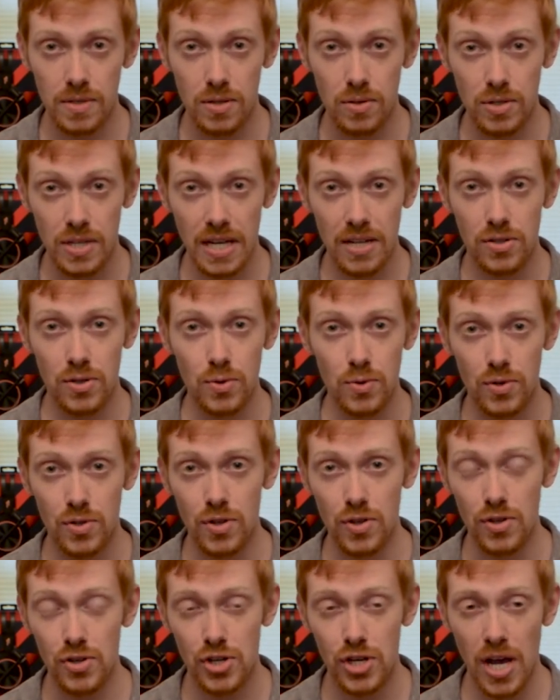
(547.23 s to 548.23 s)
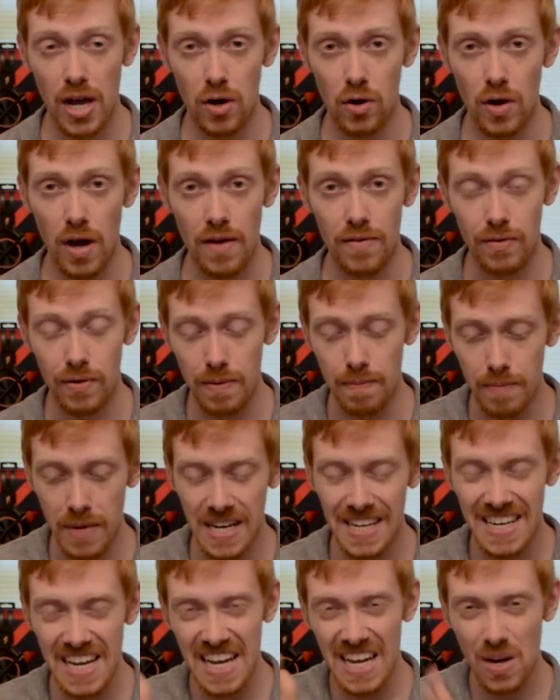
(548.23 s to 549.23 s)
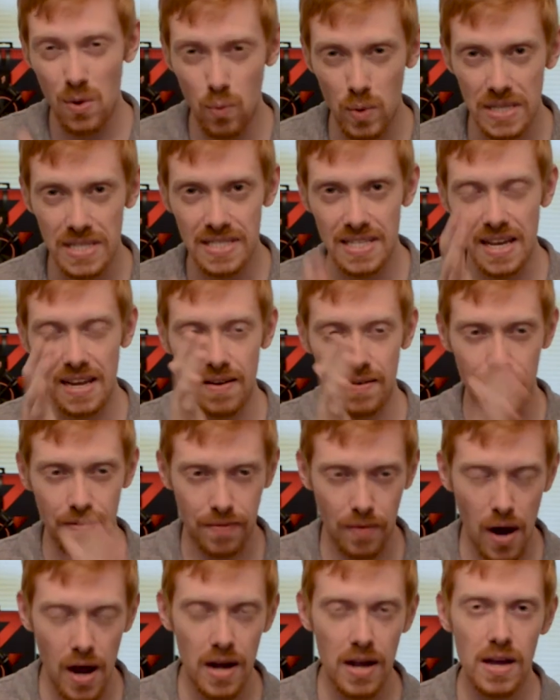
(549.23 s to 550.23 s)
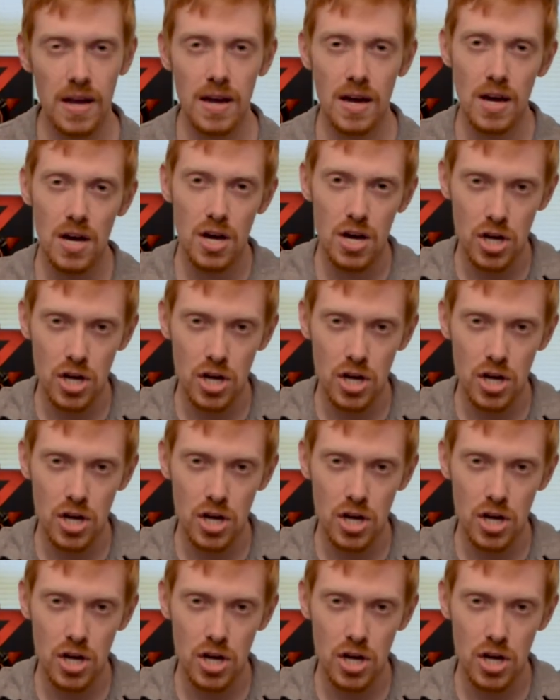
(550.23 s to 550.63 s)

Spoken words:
So stay tuned to the channel every Monday, Wednesday, and Friday.